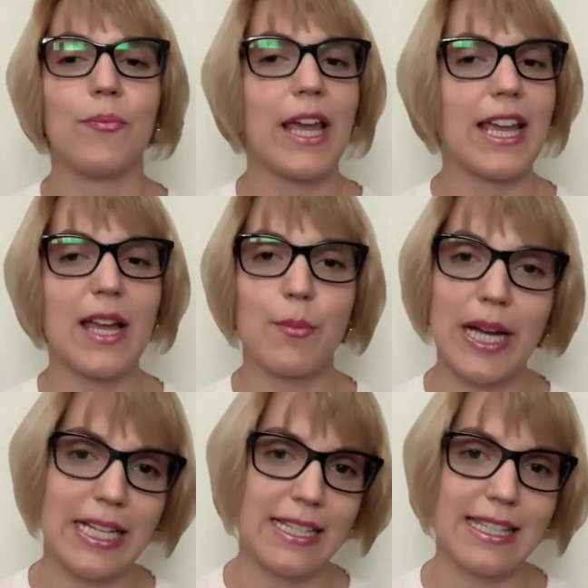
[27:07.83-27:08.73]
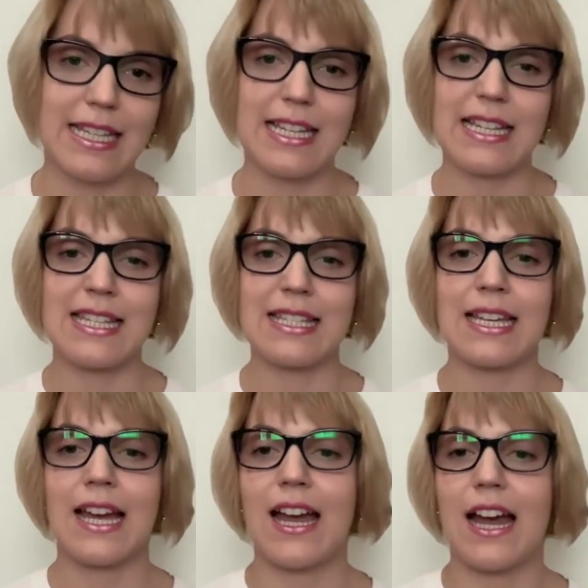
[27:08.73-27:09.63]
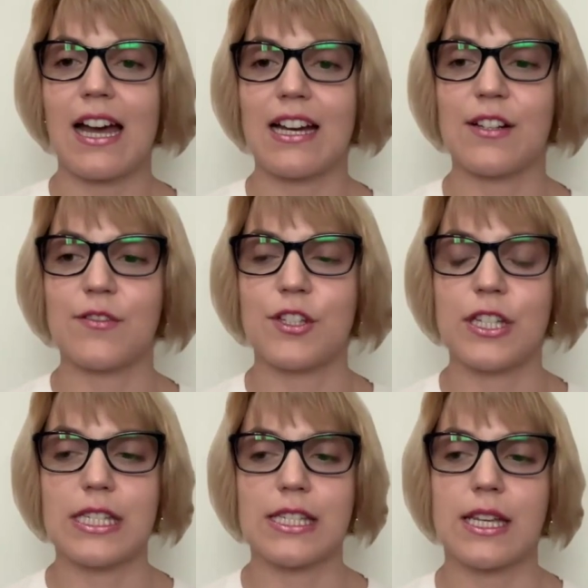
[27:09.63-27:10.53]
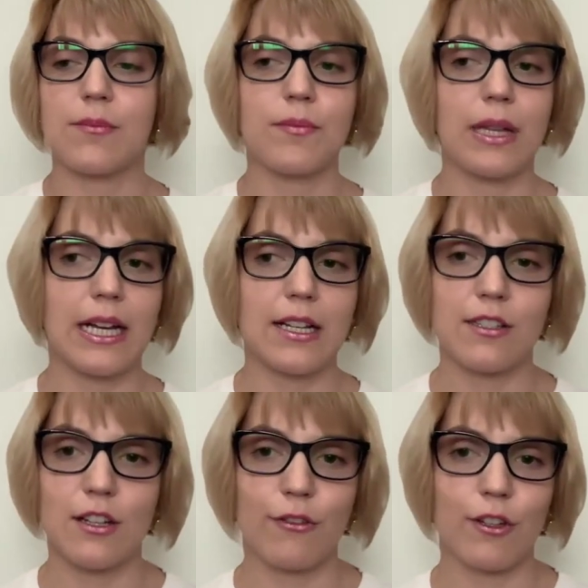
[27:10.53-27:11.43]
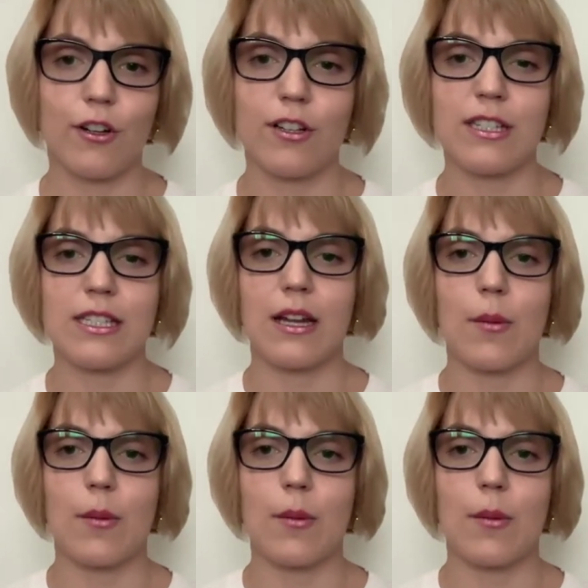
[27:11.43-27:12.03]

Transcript: AI biases, just some lines of thoughts,